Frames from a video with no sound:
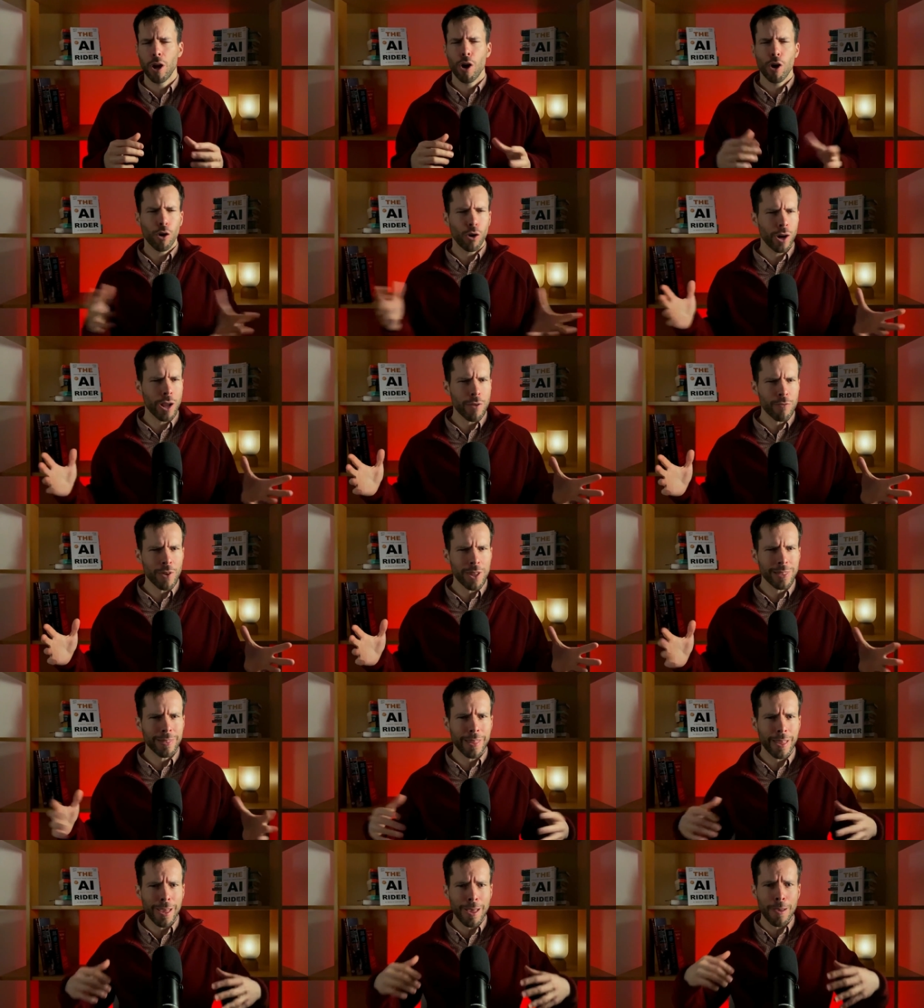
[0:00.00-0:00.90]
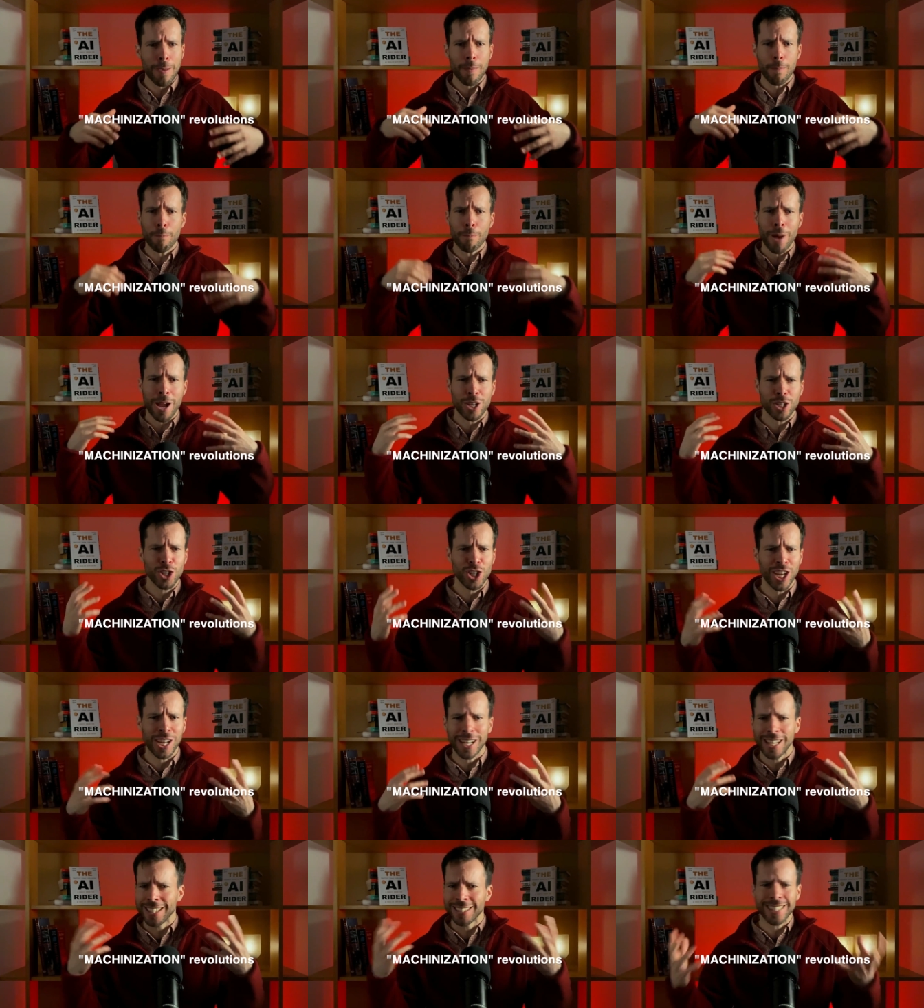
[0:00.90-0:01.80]
or even the
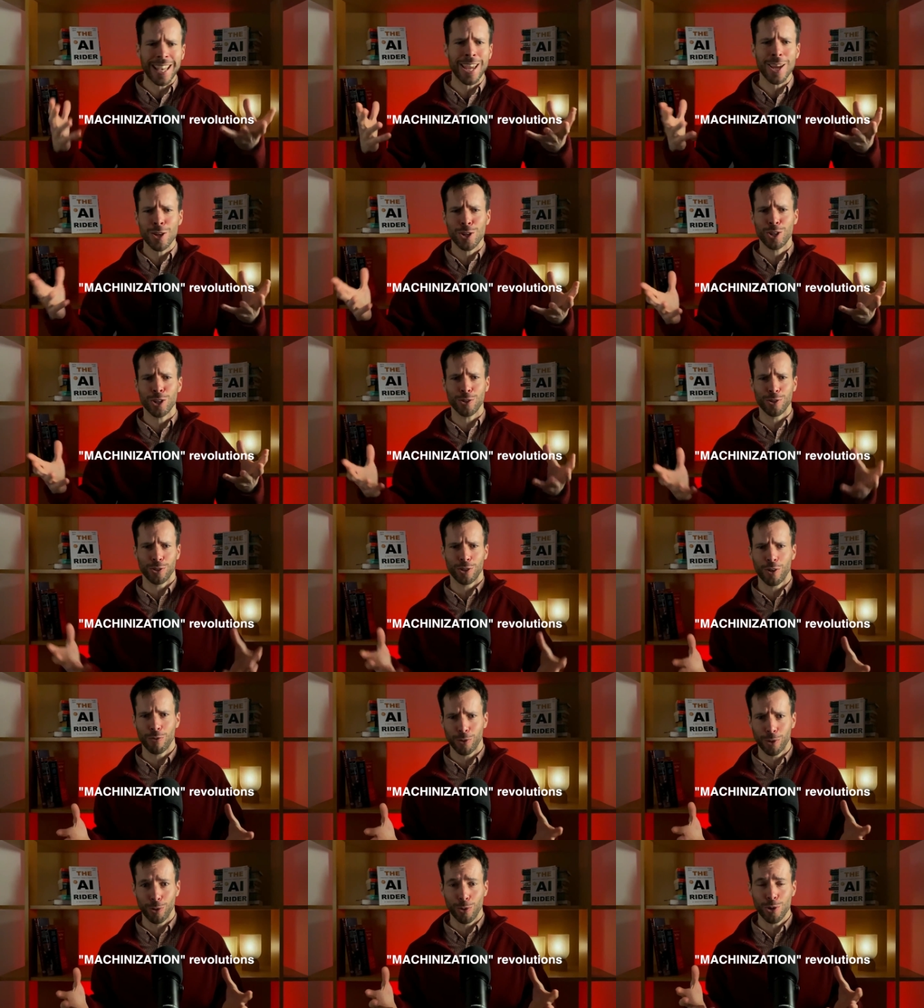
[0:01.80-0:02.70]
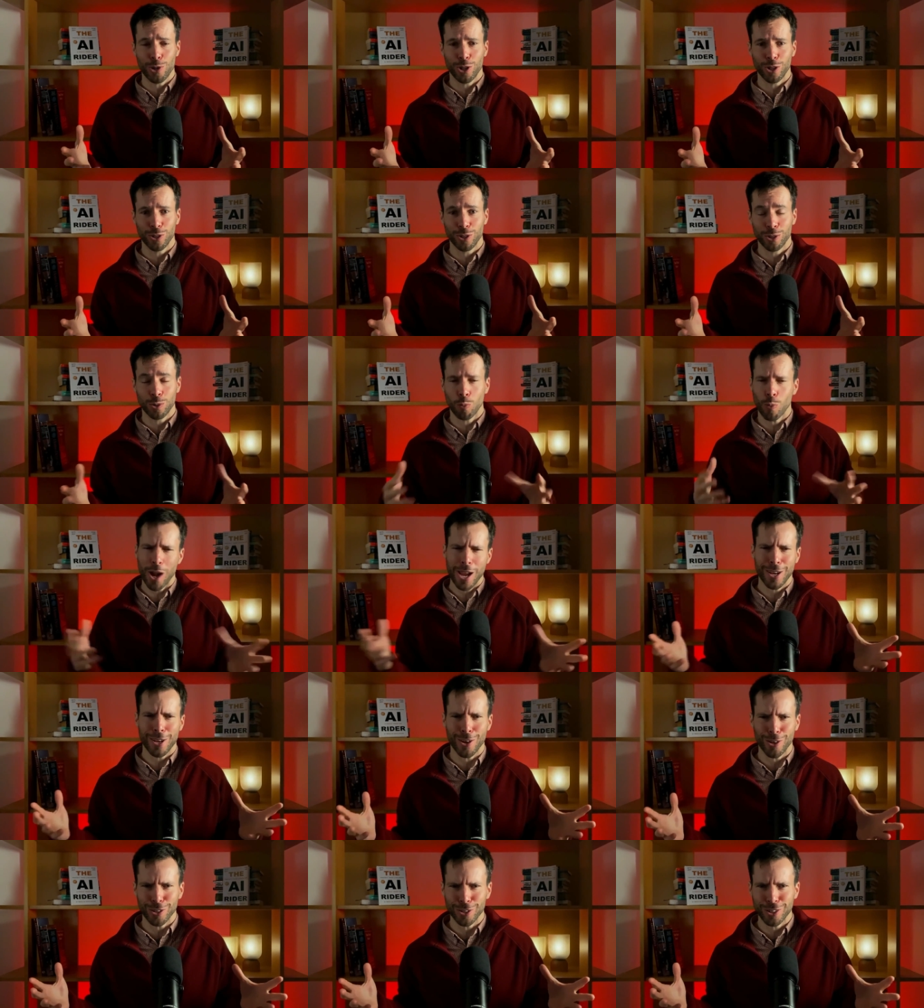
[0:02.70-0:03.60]
machinization revolutions. Why
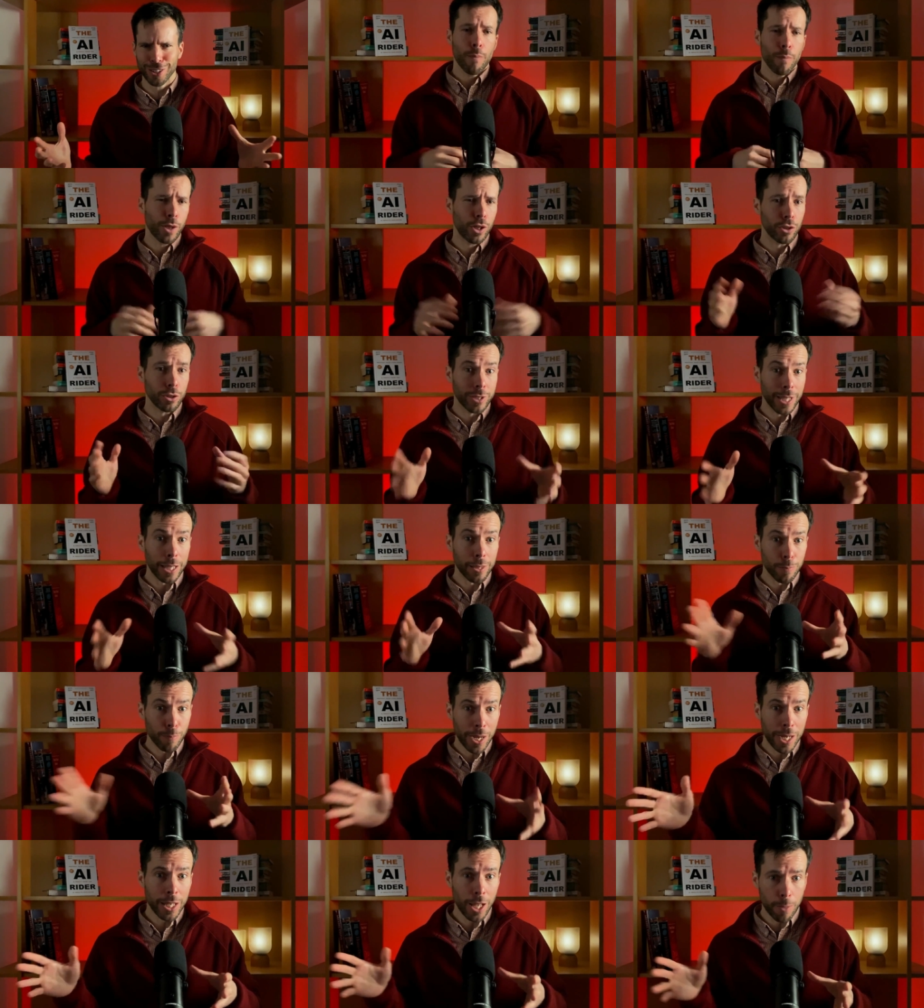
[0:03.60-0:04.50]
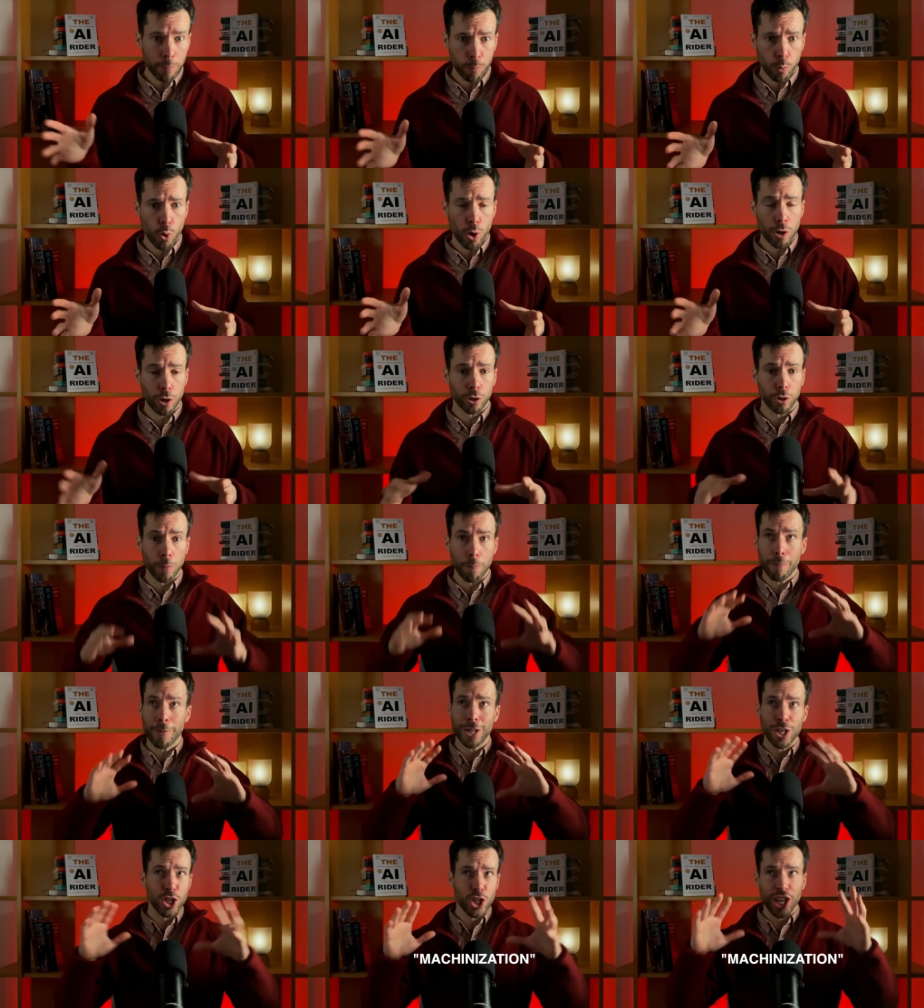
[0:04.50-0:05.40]
not? Because that made-up word,
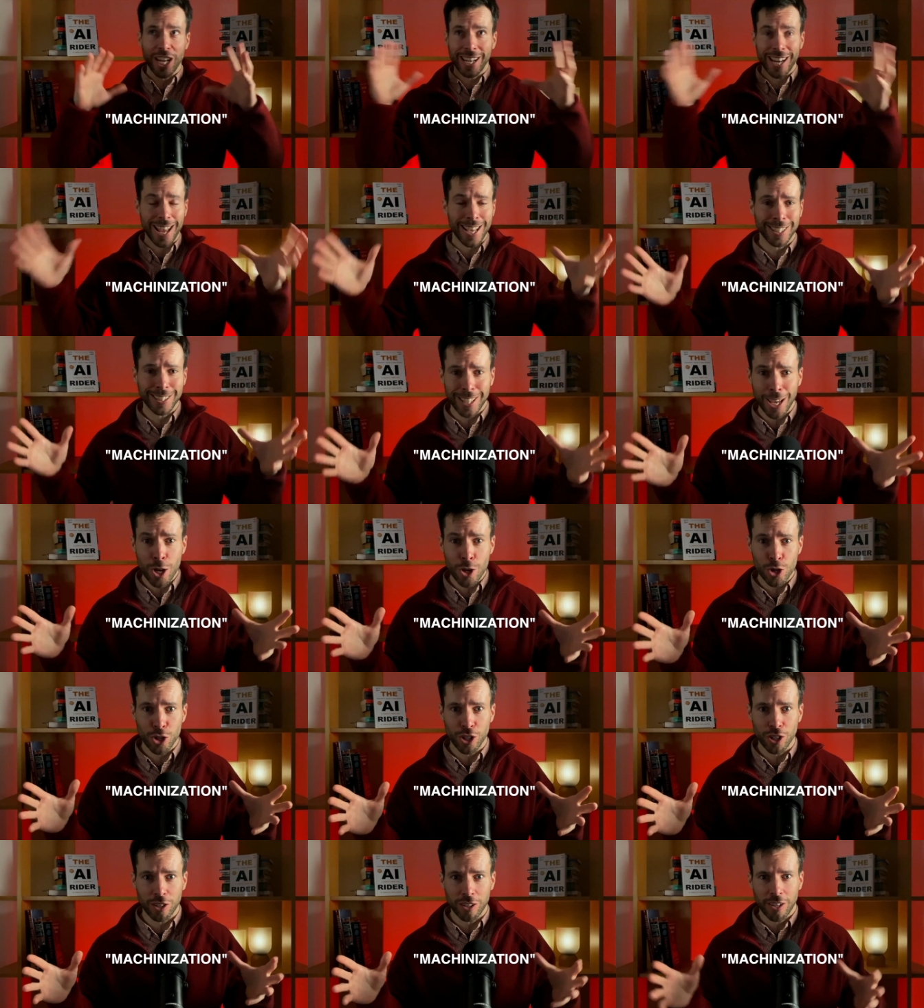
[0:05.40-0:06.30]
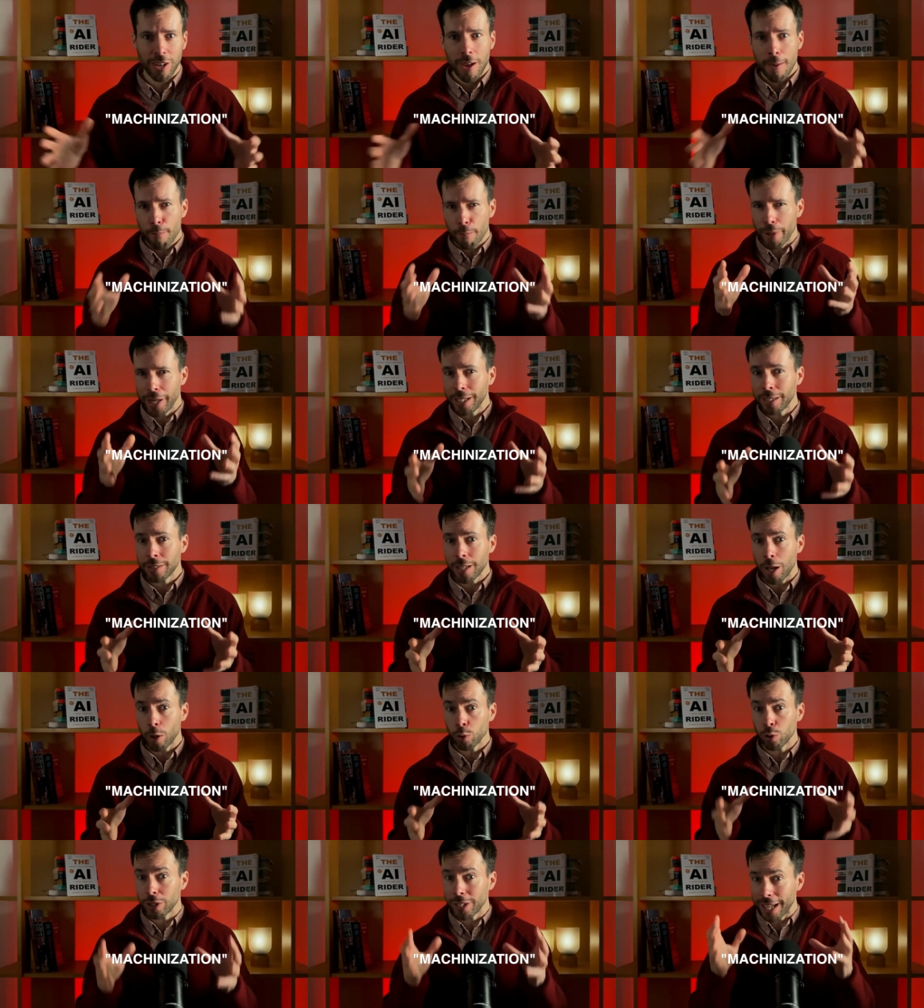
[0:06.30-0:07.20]
machinization, brings
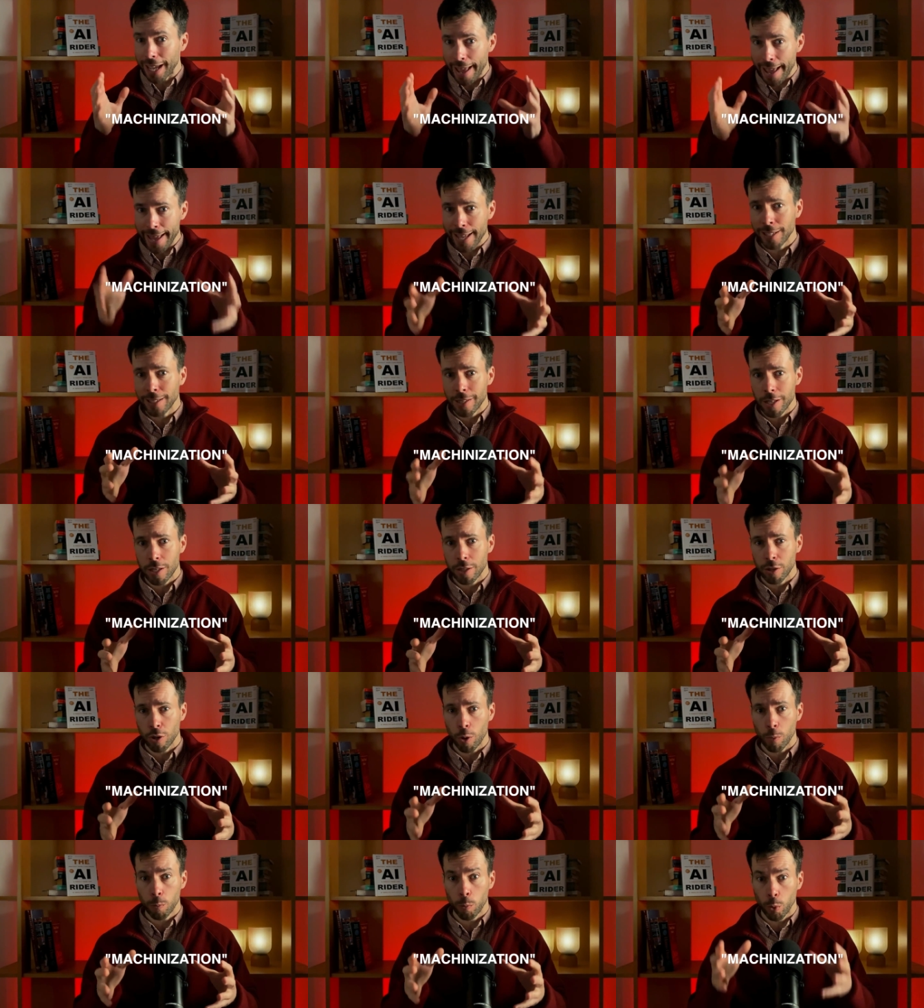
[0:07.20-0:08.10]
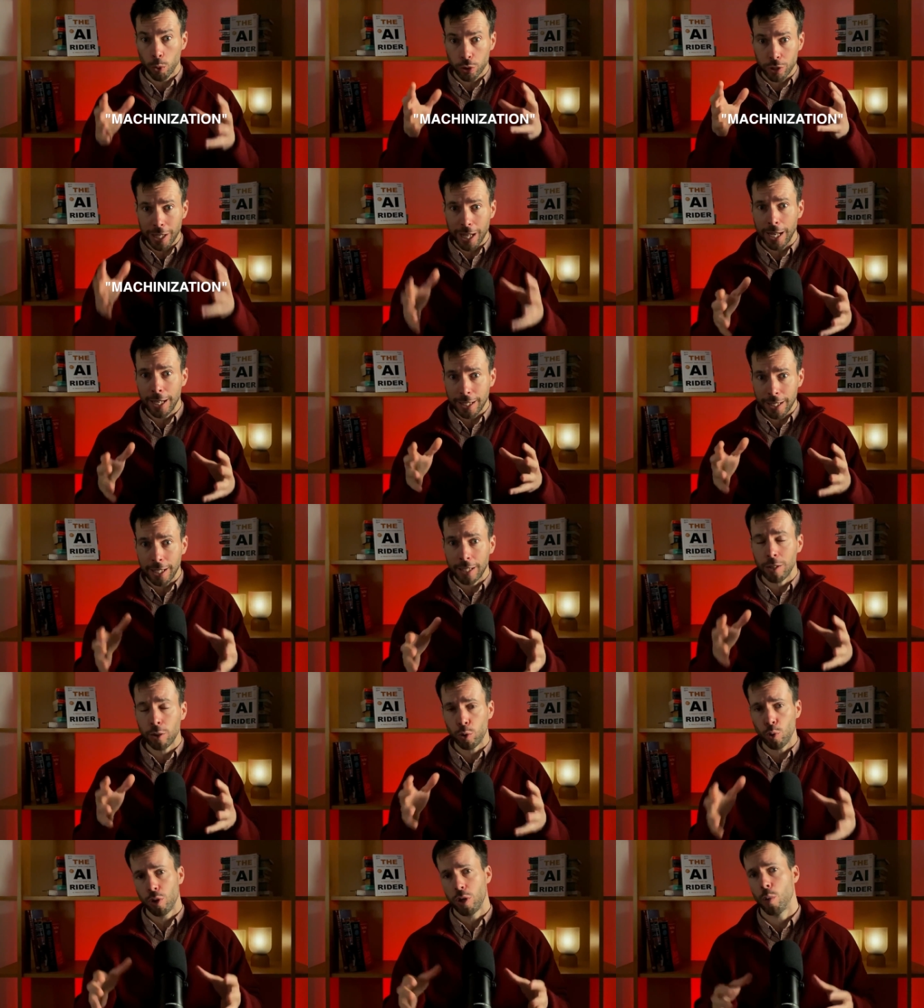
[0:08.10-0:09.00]
out the essence of what they
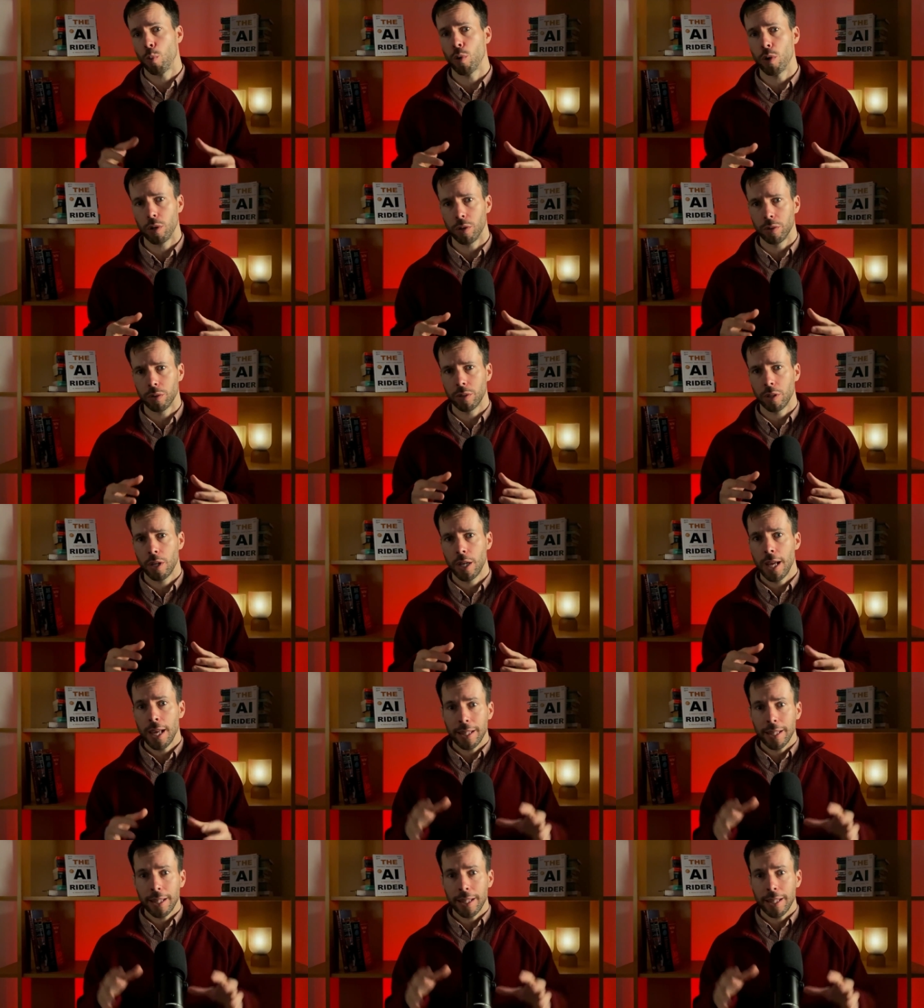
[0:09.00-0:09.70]
did to the world.